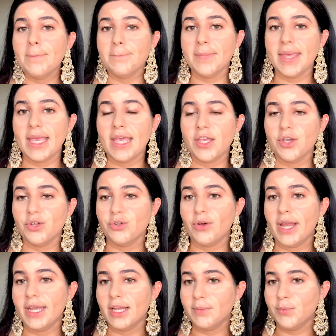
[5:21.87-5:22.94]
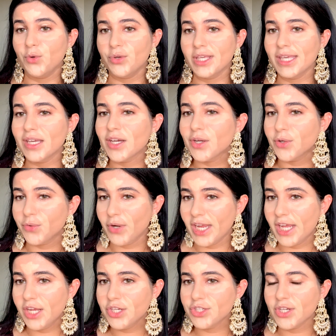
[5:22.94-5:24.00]
may end up looking
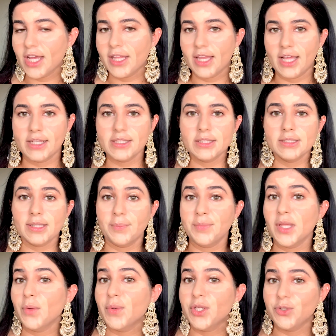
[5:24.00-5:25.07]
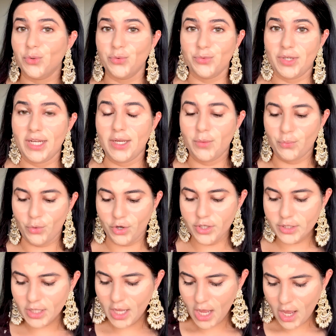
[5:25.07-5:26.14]
grayish, and that's something we don't really
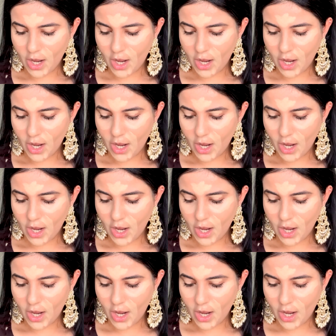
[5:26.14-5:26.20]
want.